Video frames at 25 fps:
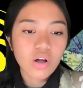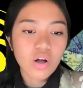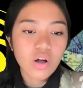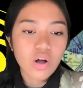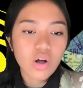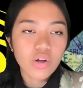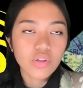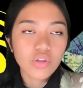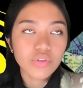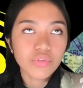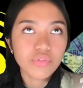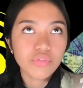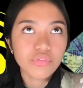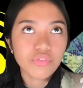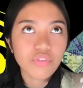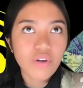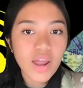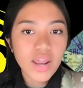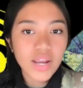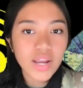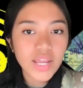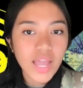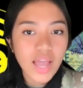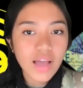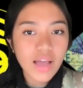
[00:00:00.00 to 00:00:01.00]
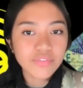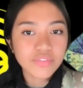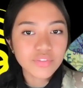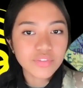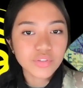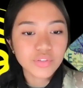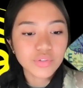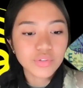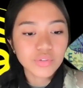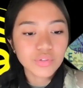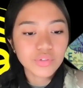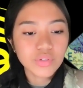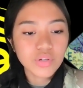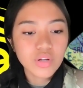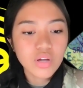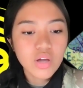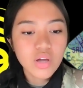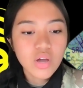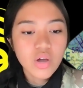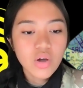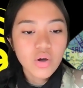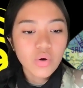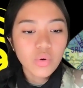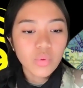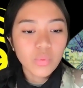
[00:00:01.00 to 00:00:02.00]
on Friday afternoon,
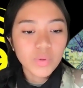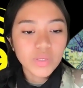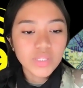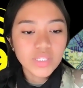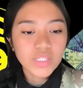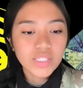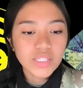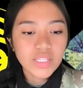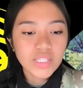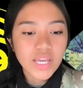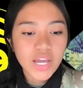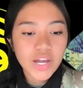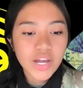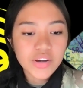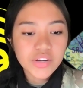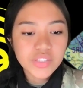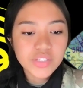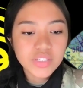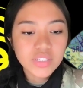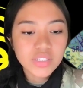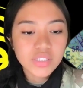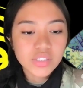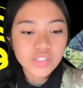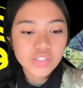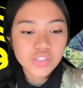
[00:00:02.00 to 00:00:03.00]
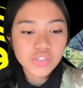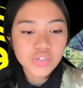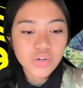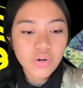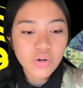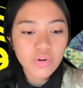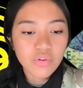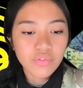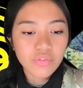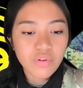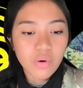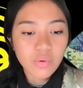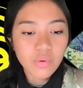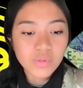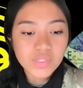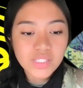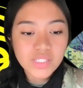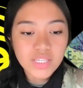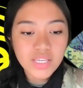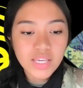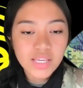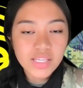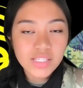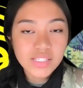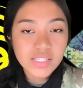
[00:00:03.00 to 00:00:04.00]
we did the heritage of
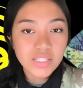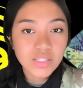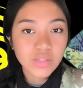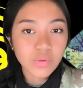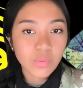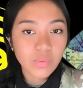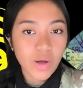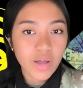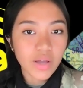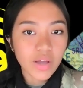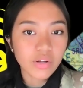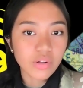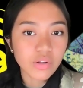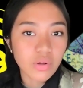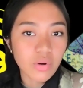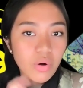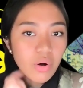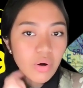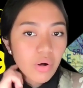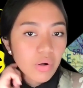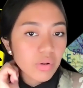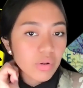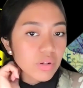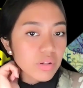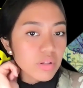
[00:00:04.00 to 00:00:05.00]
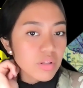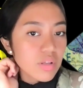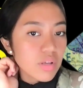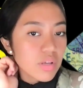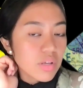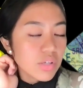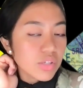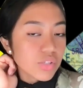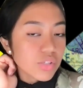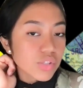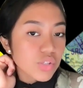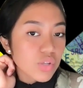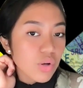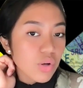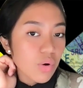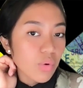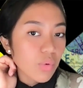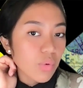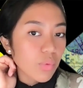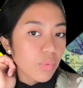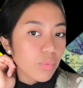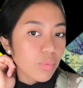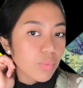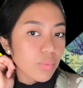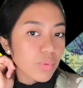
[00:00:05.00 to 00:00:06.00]
OCS at the Weigel Hall.
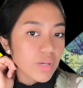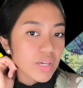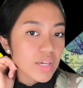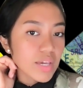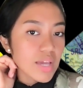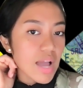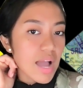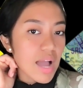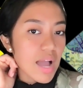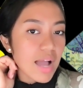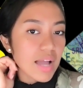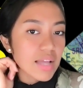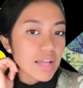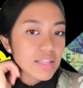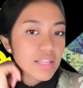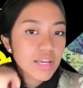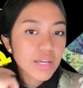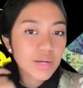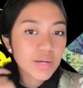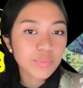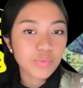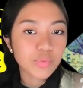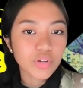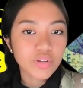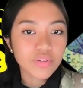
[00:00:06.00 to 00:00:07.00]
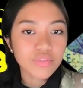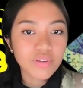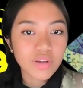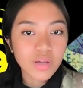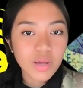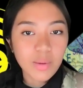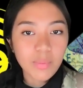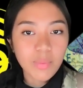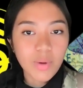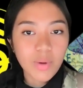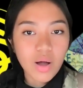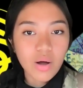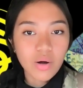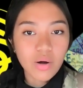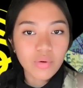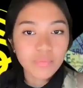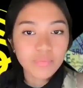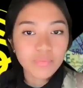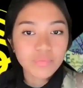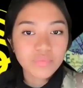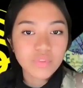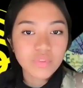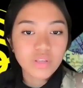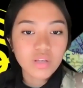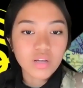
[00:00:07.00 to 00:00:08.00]
So we had like a briefing
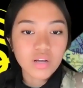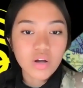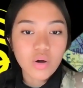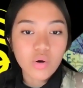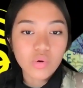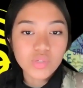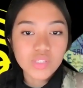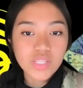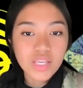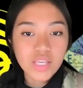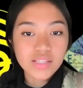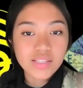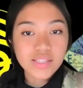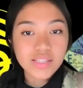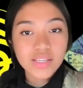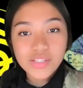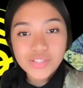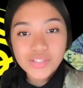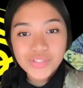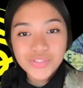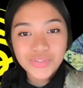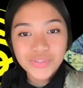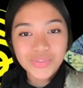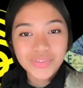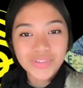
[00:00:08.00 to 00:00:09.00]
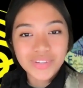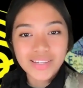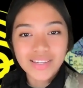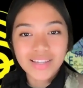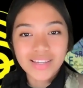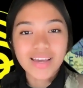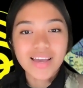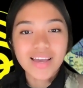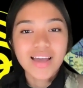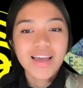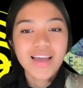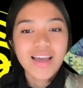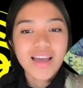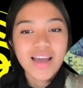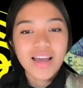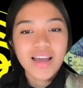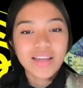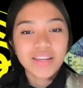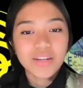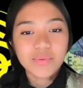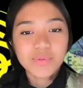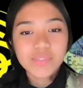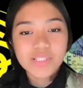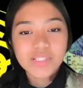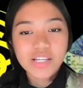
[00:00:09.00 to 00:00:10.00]
about OCS history,
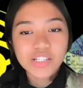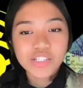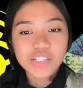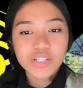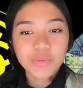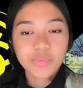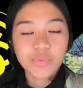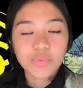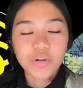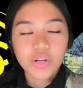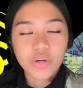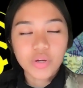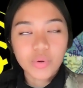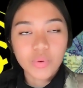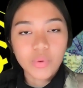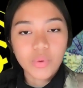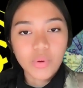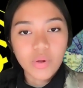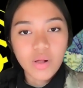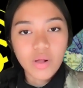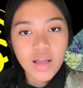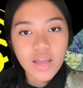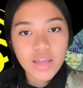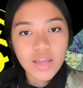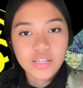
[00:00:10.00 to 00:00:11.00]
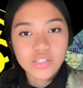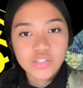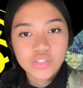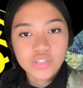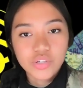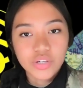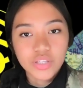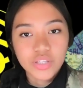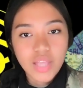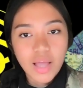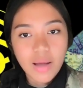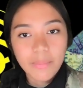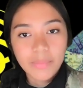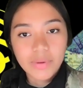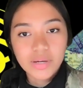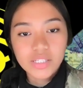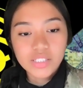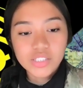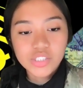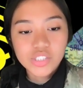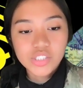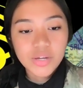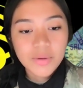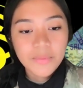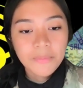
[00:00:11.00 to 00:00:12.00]
and it was actually pretty cool. I enjoyed that
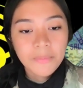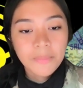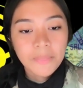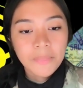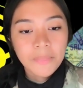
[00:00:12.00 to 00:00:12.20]
much.